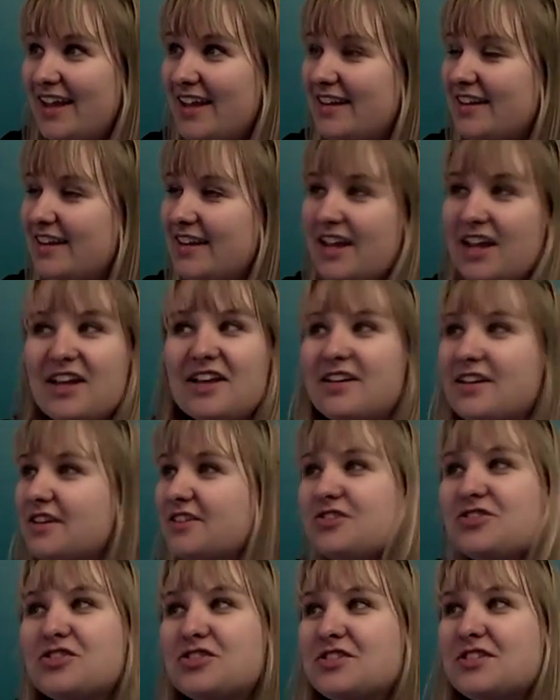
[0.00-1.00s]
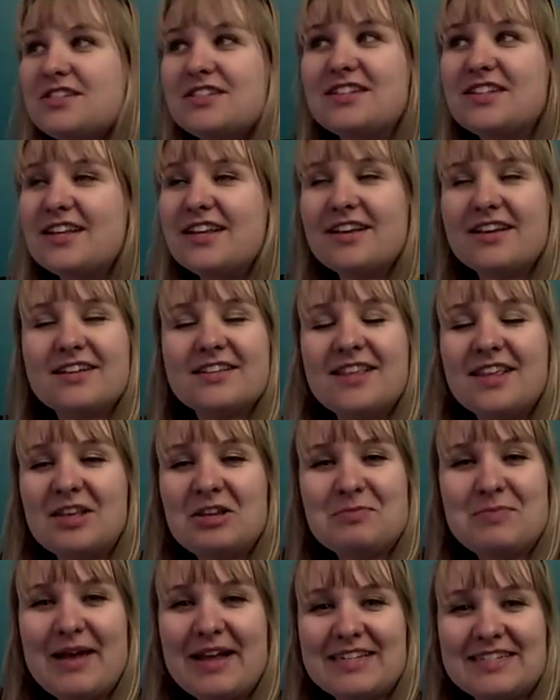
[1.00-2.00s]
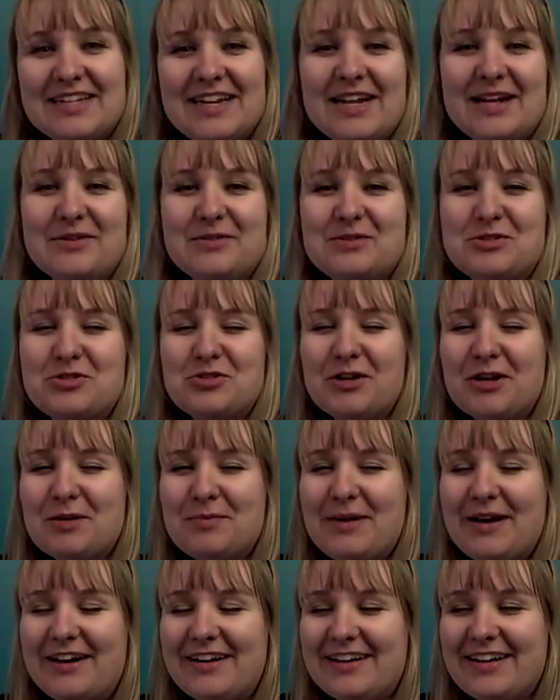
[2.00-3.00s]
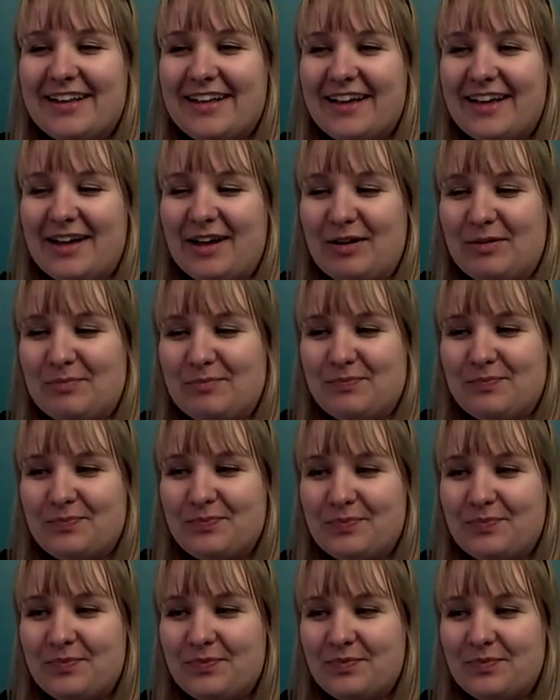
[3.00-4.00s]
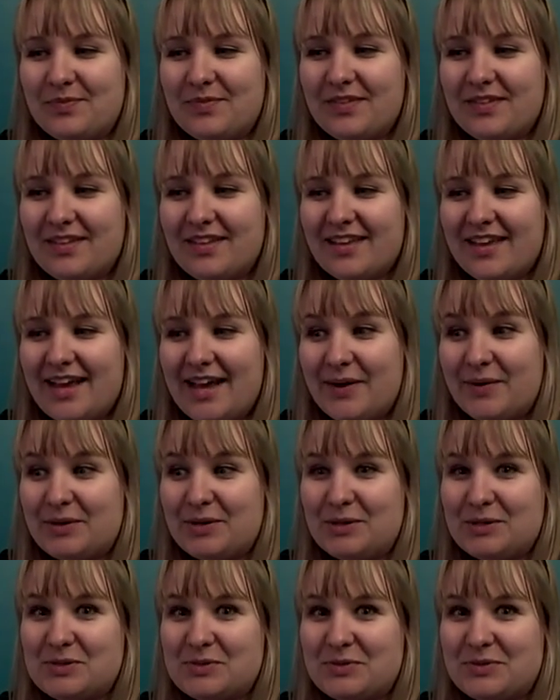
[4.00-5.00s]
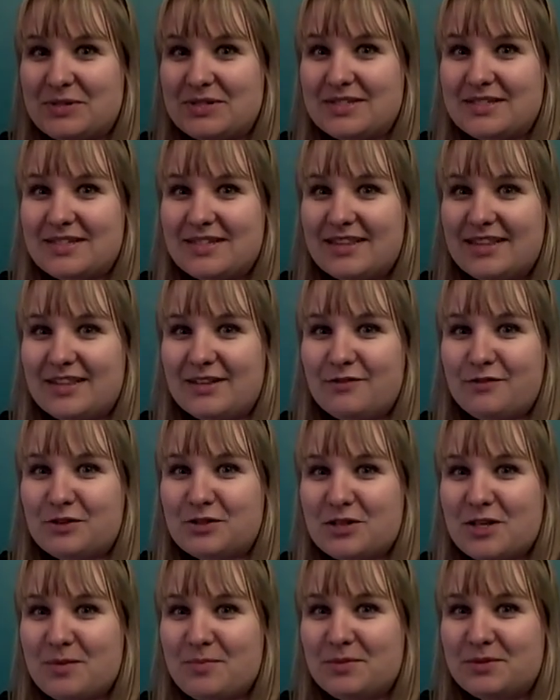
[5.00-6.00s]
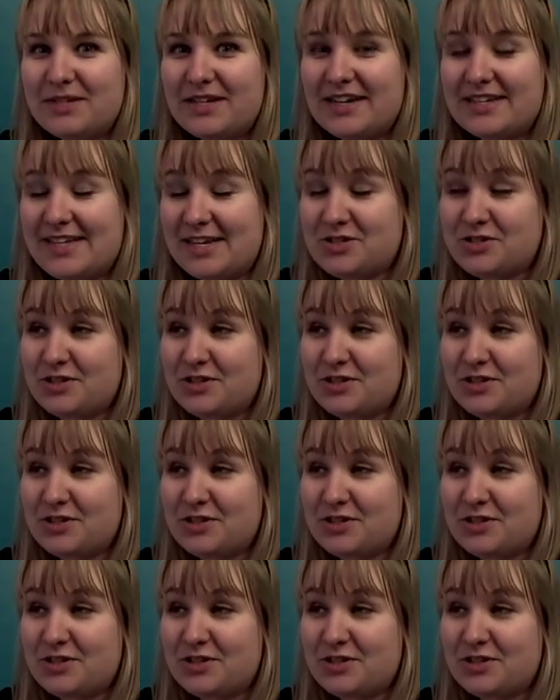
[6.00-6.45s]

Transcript: And just thinking back today, I was struck about how unusual it was the first couple of days.